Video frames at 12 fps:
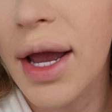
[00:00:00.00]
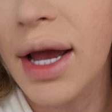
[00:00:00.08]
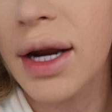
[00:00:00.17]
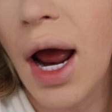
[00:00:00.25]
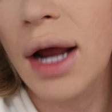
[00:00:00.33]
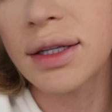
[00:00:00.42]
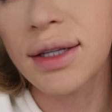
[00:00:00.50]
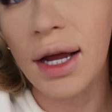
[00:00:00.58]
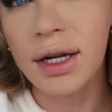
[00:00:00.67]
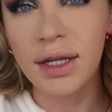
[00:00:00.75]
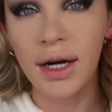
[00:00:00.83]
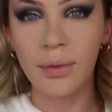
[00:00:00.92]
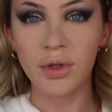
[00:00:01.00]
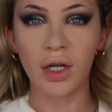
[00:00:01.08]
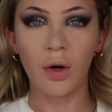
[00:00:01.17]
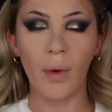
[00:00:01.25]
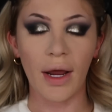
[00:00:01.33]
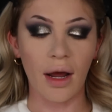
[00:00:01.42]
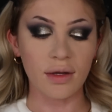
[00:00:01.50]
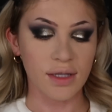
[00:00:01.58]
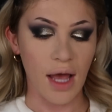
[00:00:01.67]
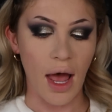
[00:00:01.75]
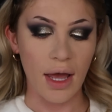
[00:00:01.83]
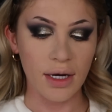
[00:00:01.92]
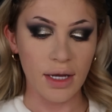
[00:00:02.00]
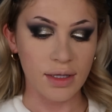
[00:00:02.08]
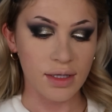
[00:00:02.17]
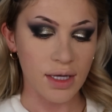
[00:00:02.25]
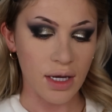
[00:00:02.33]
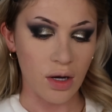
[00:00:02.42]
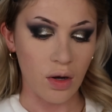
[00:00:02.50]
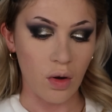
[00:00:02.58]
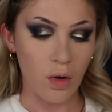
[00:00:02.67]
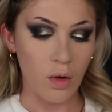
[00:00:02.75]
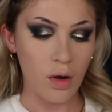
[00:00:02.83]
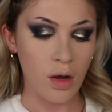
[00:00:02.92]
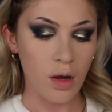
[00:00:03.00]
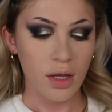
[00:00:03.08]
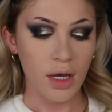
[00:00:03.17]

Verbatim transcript: and I decided that I was gonna wait outside until